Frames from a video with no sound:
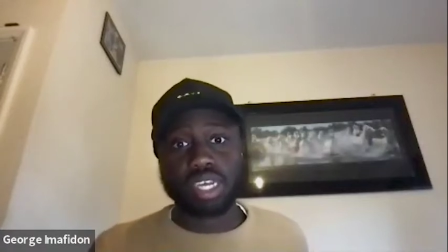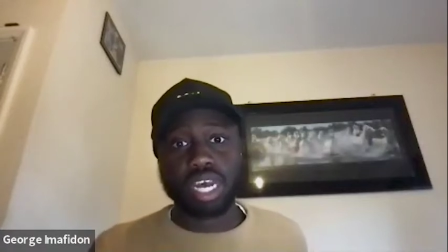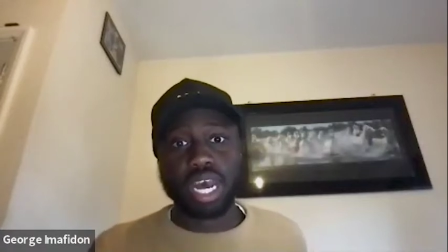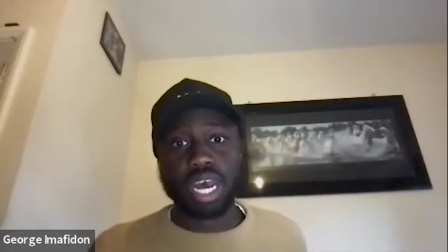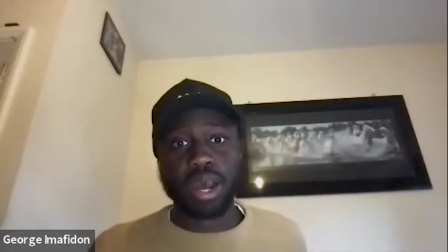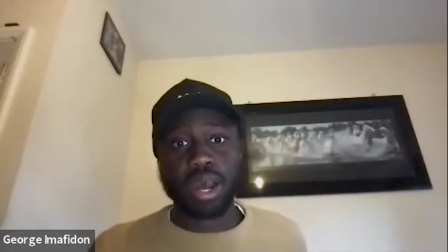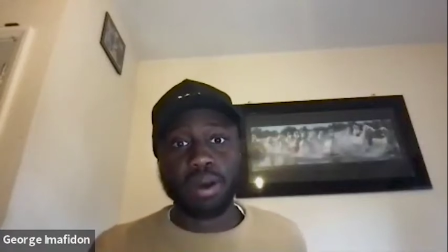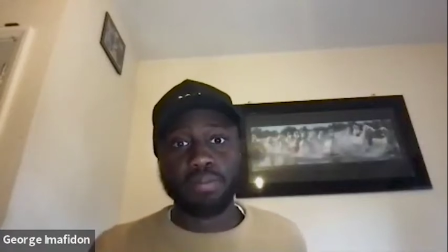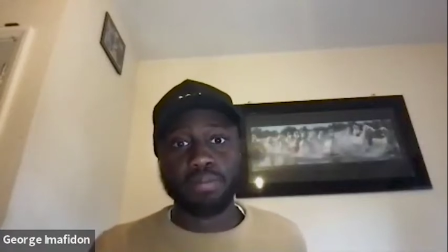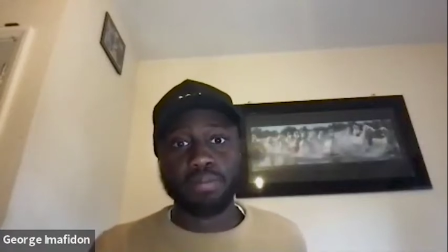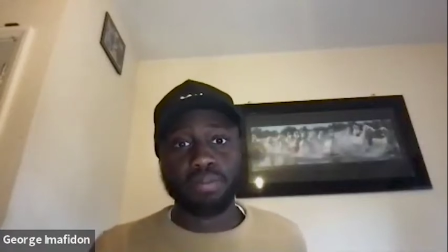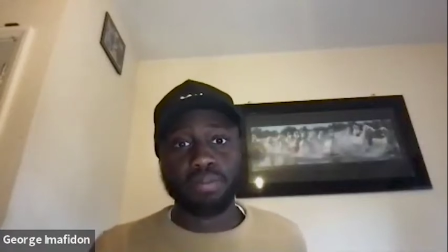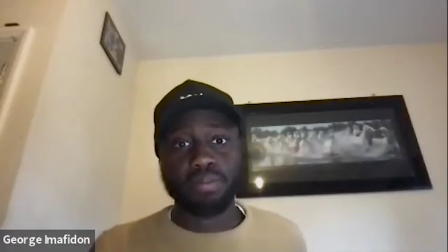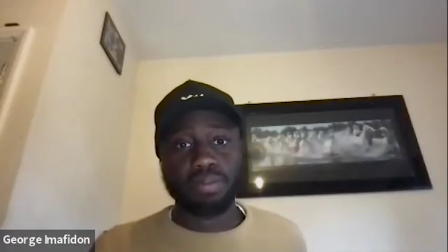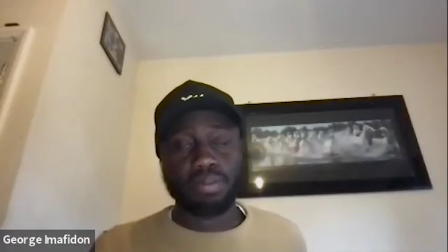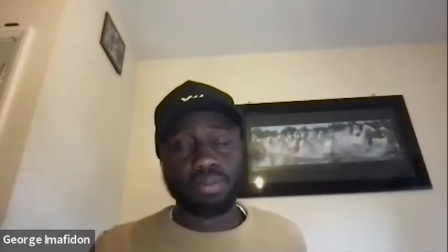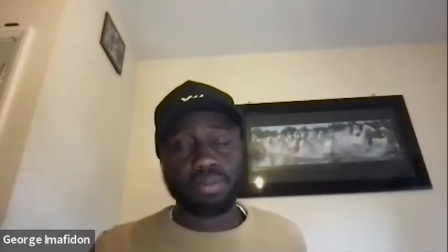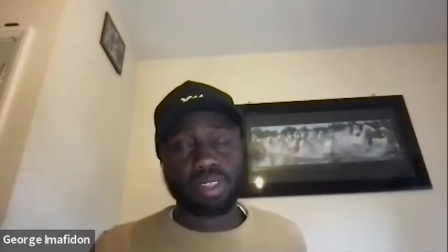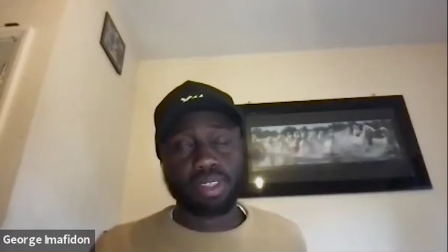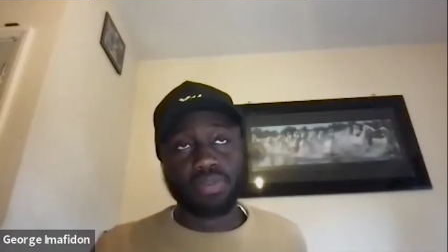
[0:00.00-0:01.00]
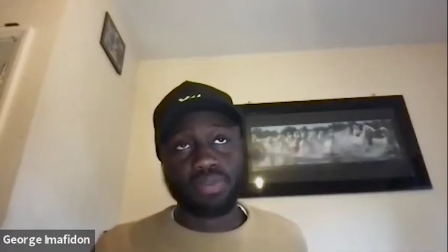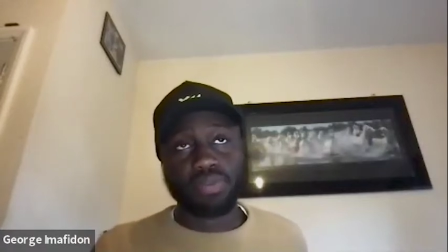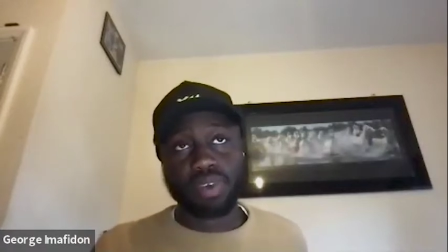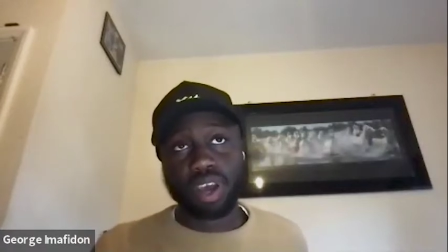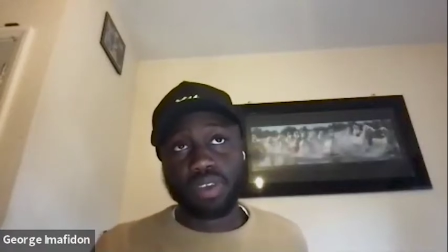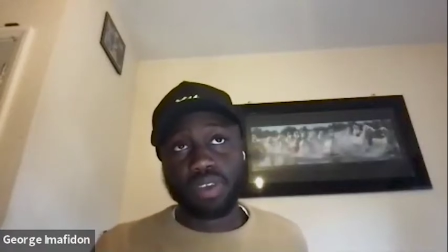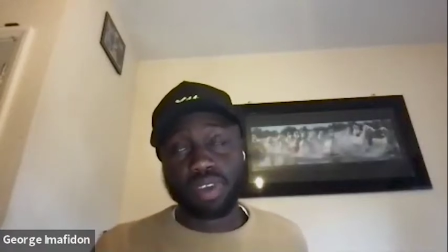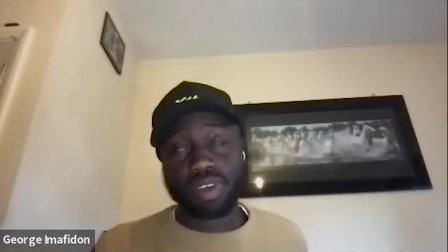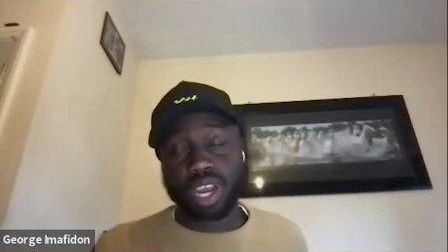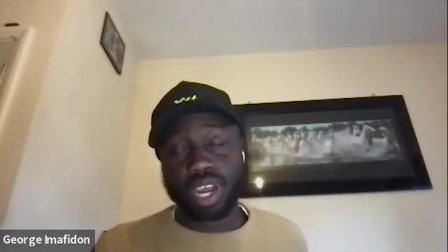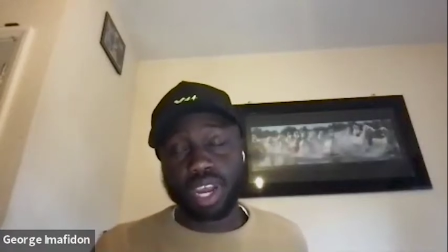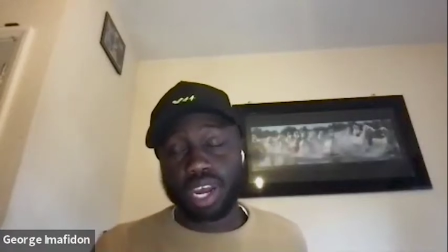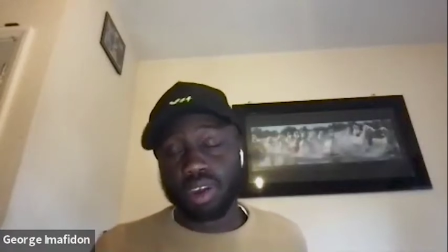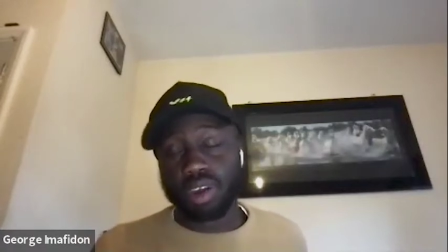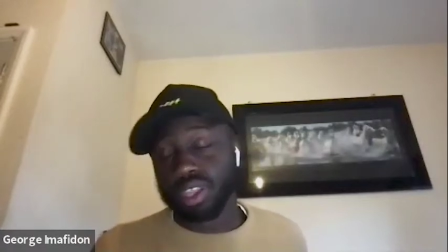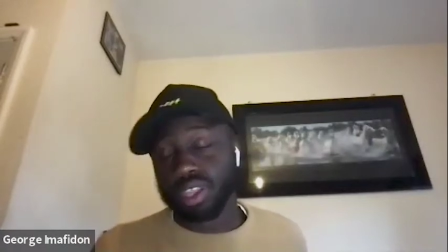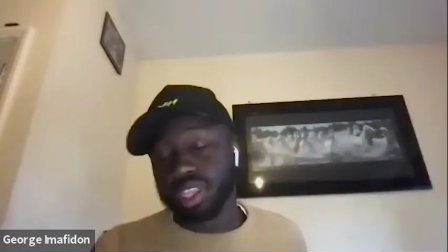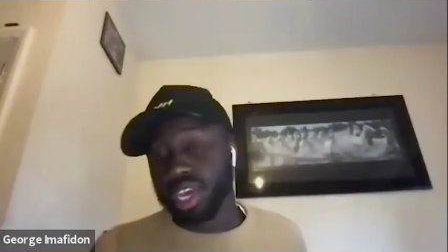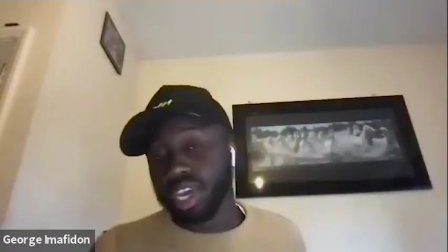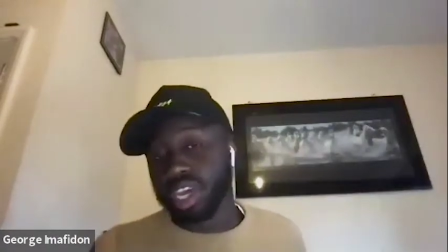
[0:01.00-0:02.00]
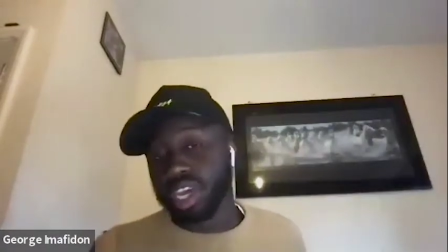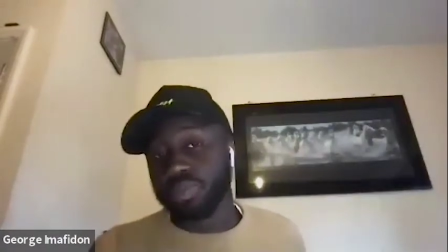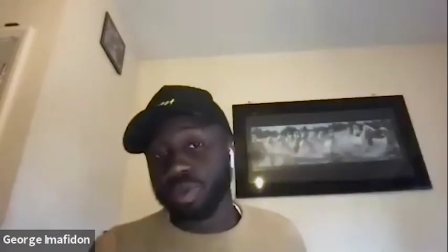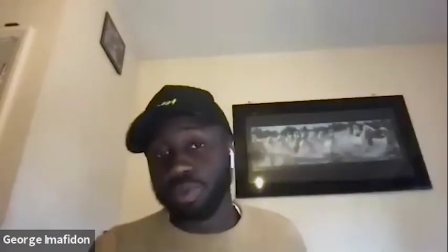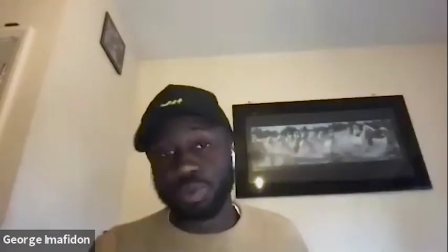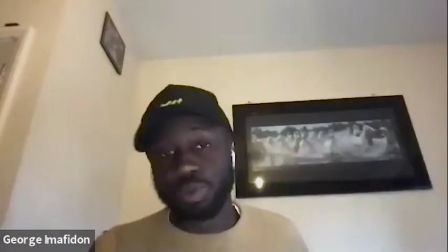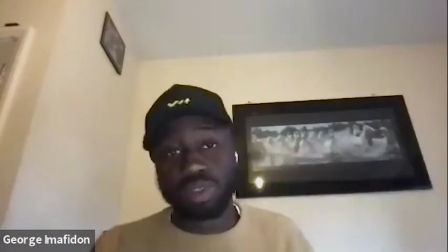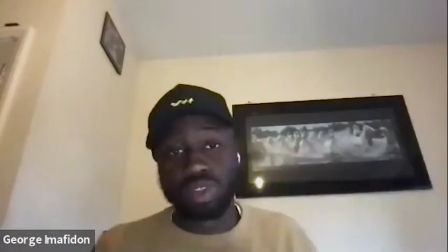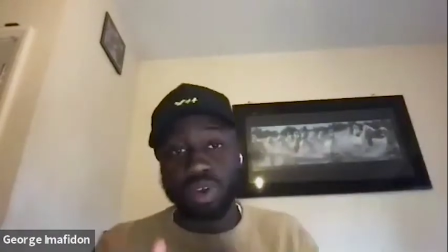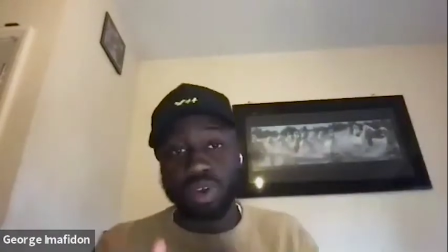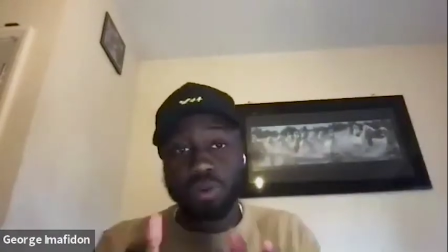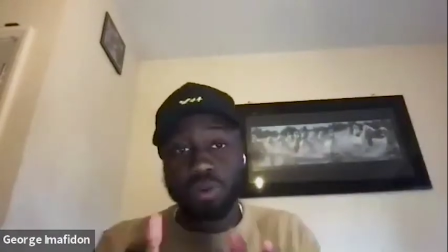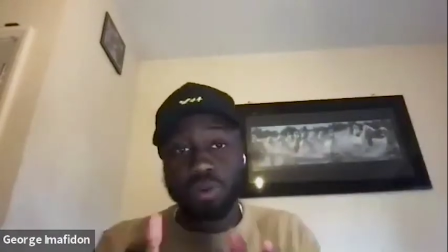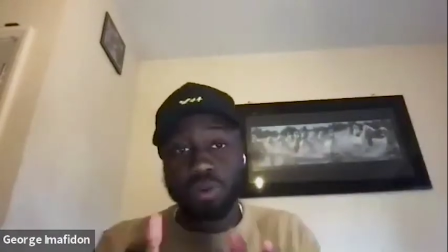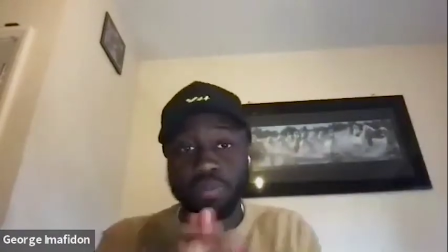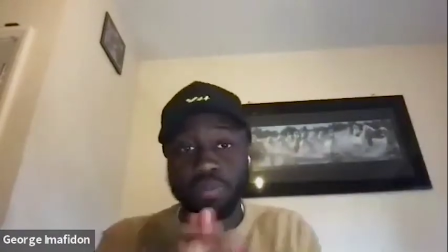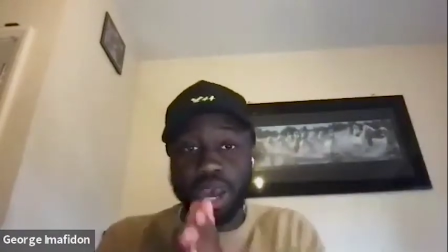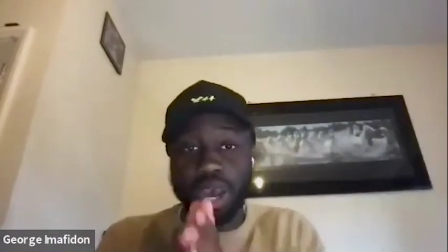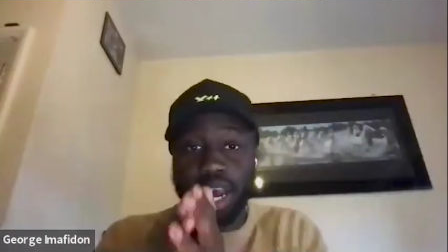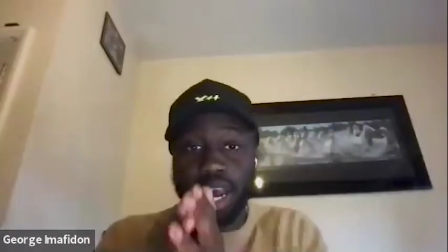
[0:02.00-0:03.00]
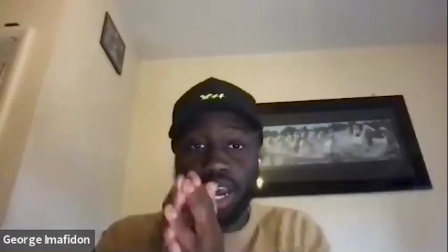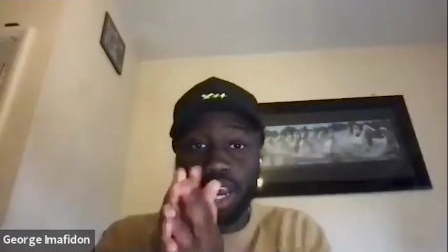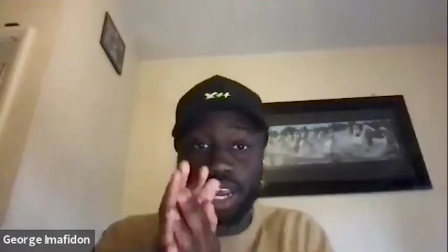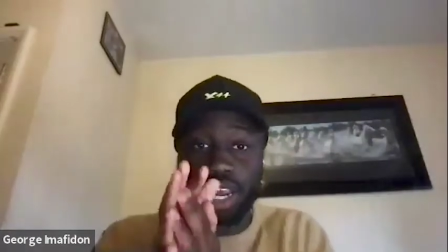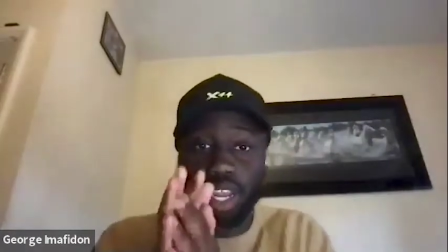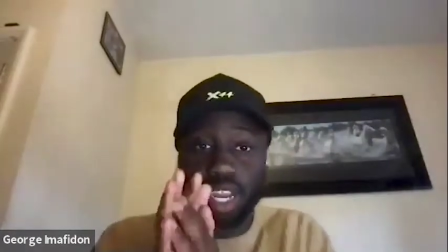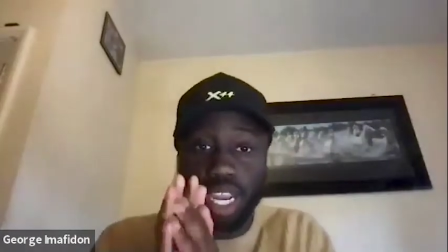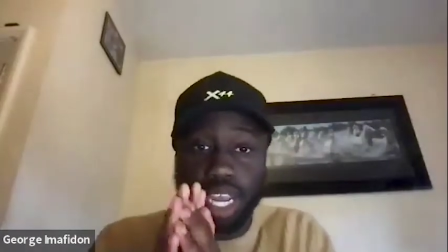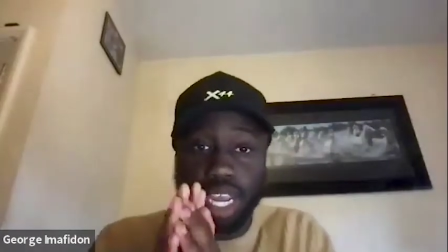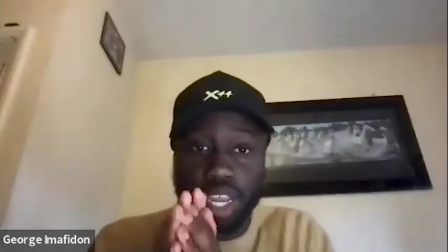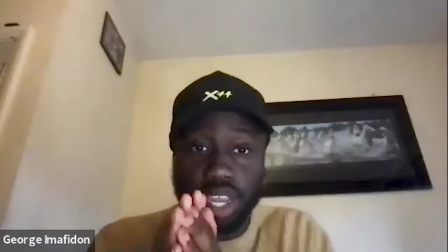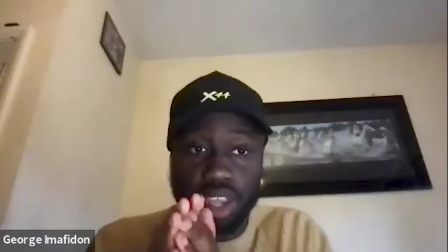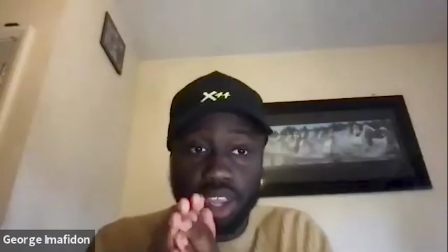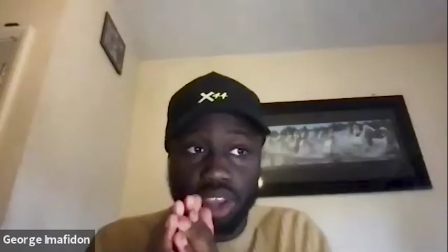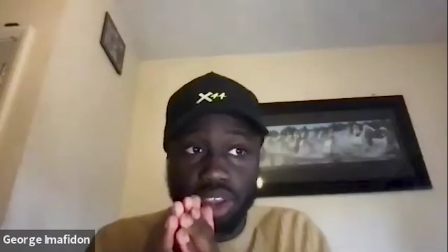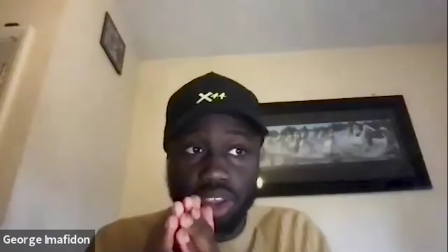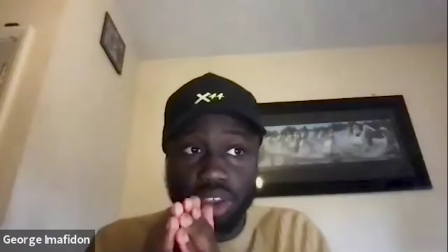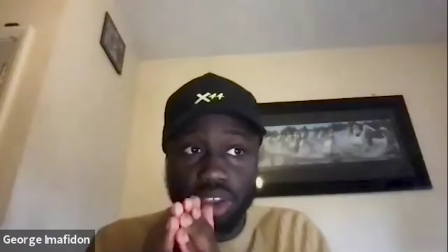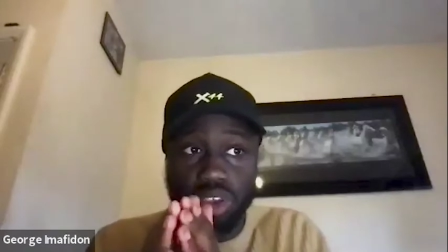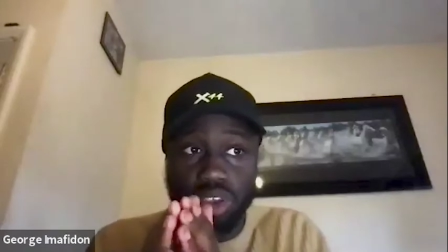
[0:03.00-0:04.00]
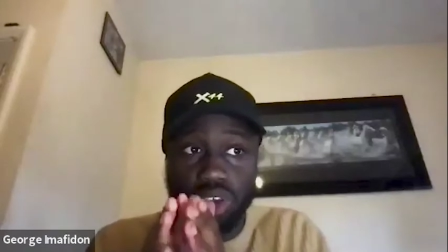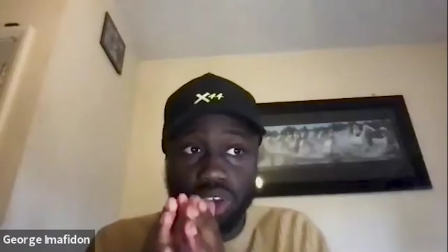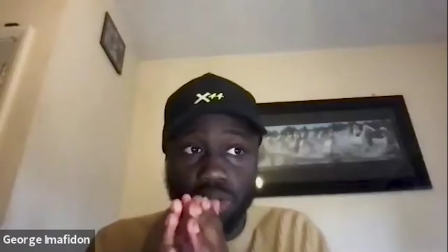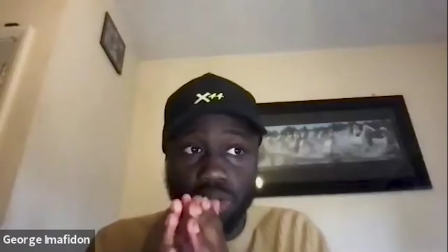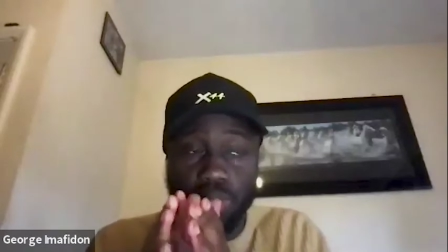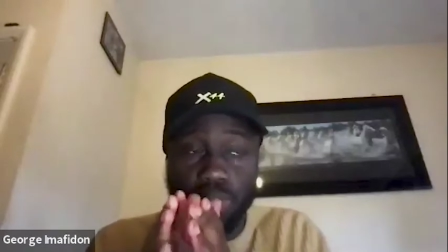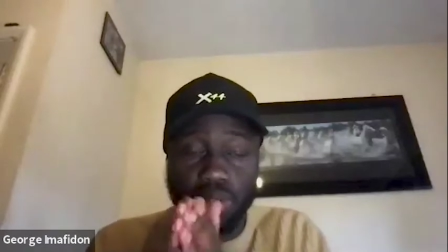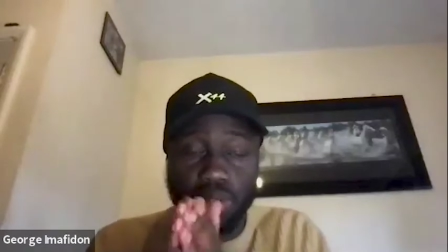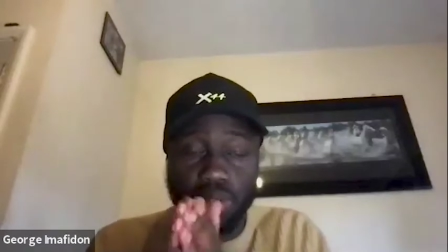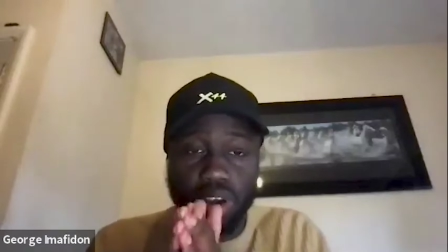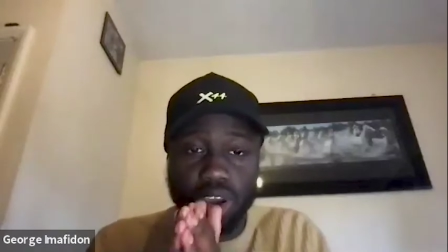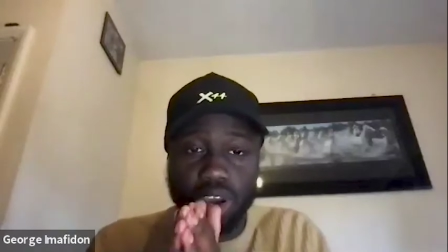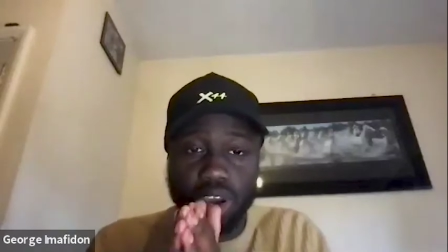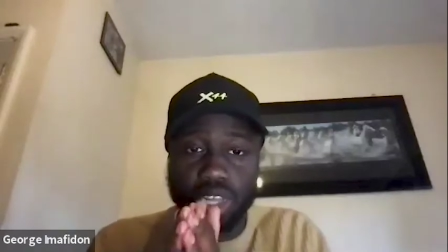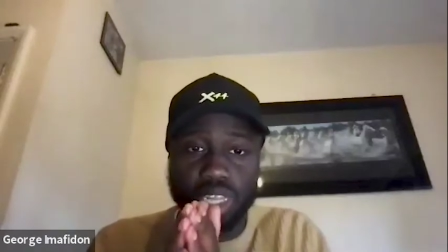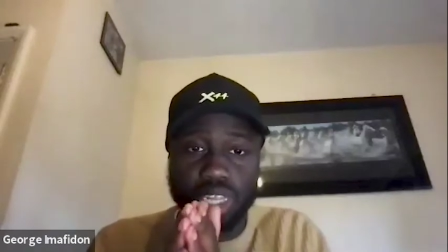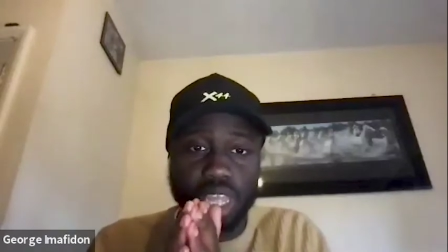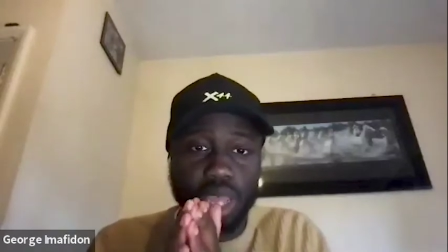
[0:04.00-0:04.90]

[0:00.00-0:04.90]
Um, the third thing I would say is people don't buy like your product,